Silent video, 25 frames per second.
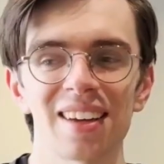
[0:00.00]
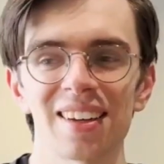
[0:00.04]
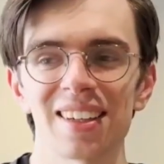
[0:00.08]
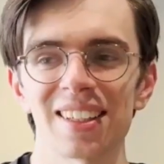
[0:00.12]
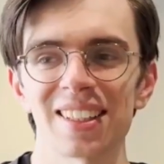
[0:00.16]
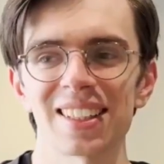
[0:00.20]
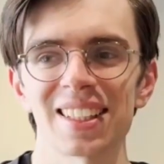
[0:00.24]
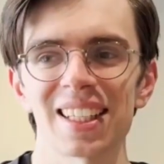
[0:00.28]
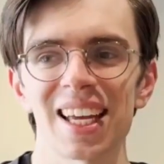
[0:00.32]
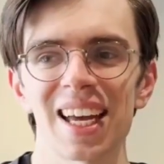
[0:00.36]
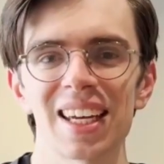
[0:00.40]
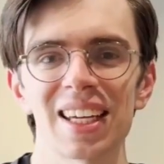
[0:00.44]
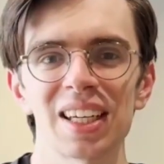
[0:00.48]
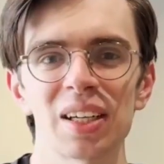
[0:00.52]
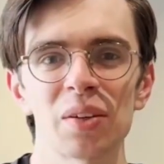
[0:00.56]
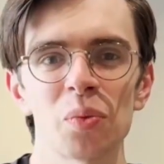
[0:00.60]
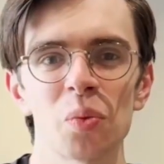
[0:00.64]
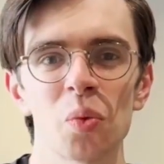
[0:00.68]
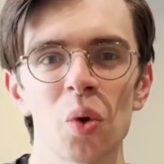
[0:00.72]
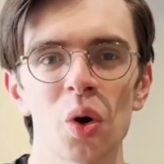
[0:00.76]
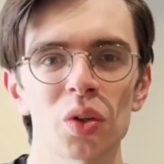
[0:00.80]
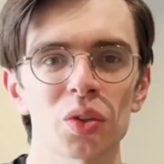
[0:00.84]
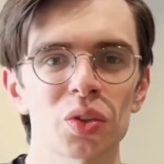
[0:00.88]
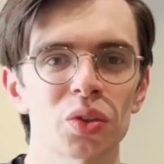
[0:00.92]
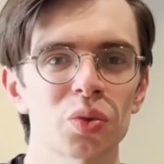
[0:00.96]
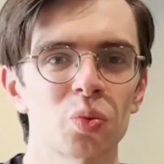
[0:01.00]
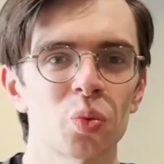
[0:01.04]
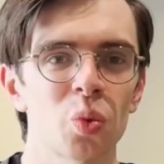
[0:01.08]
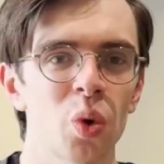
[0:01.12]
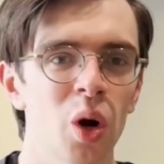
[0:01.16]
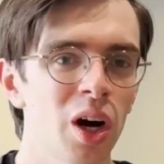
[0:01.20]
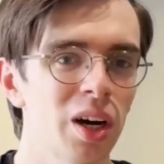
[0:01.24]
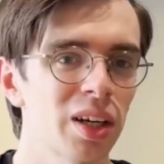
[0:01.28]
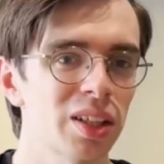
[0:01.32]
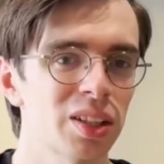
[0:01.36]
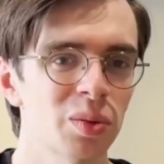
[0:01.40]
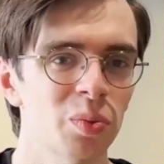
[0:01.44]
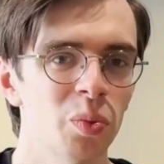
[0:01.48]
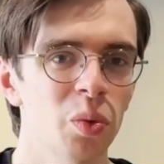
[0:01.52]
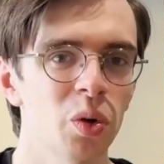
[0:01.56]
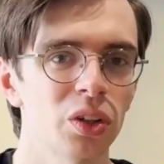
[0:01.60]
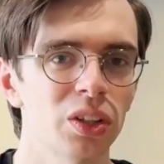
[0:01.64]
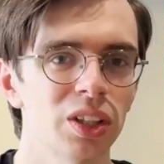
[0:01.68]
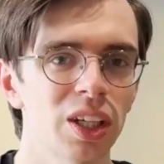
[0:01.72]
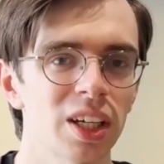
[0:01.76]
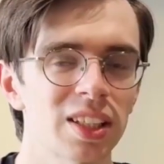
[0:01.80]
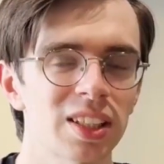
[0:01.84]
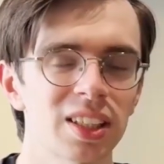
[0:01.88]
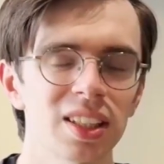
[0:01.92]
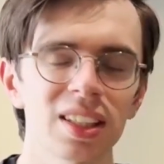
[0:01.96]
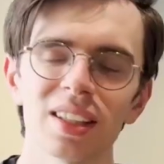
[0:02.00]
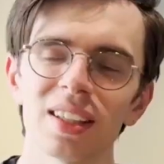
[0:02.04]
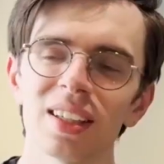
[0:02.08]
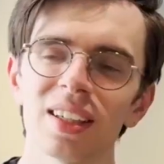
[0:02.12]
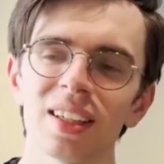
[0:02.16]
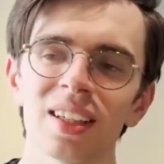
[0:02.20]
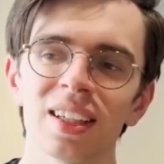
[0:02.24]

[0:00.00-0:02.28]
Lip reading: understanding what works and what doesn't.